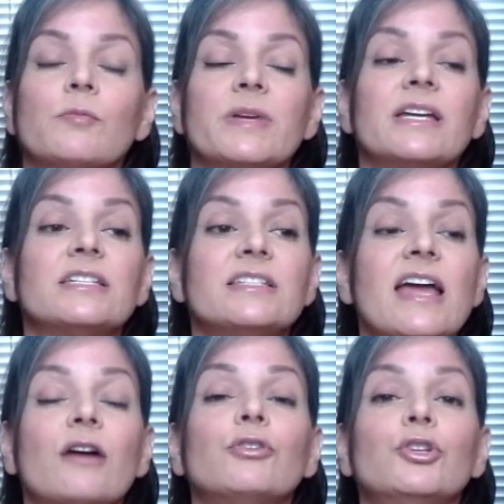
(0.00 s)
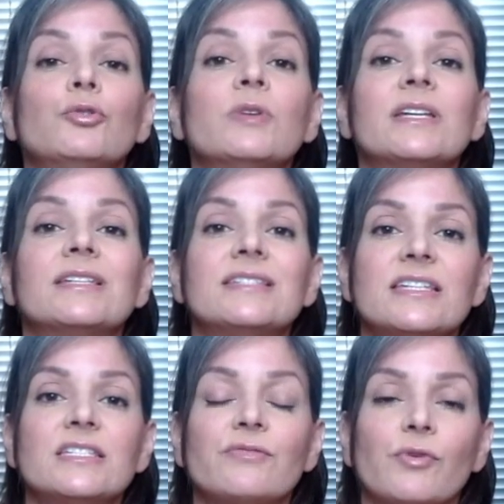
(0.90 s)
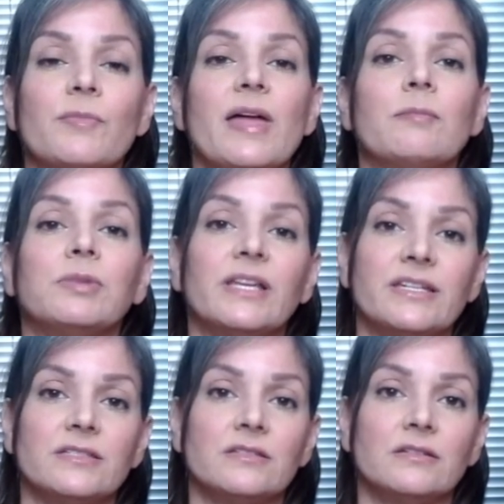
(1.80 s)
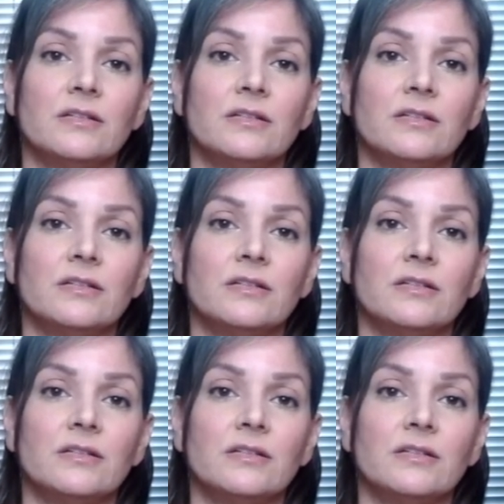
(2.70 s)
because now you exist from that place.